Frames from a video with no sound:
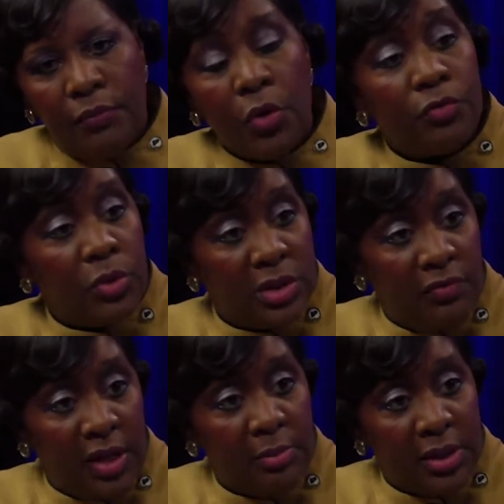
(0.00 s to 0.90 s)
workforce
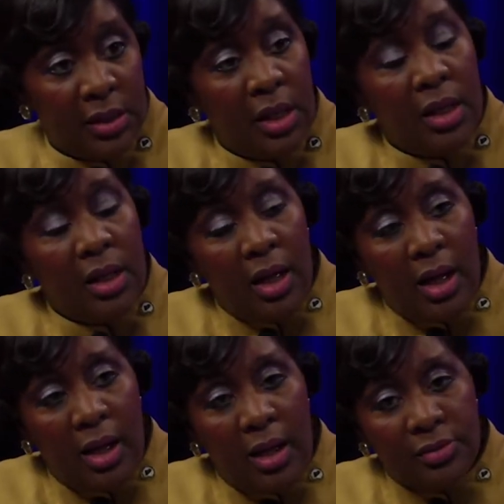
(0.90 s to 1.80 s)
development
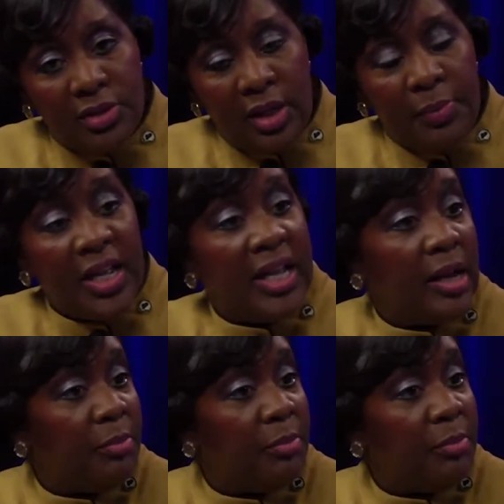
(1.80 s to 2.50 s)
uh, a step ahead.